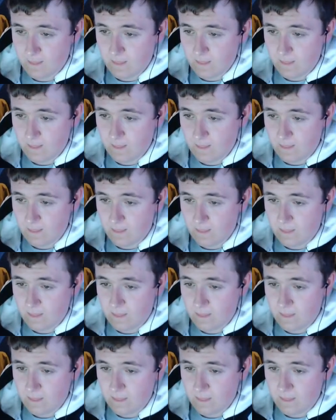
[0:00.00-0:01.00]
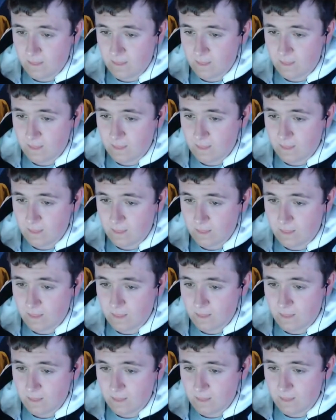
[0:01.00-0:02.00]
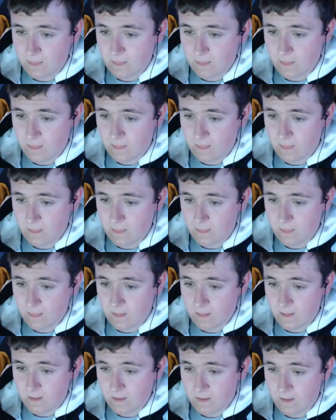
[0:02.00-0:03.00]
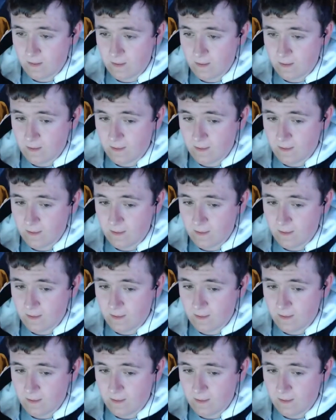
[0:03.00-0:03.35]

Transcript: have to use a tool that can fit inside our pocket,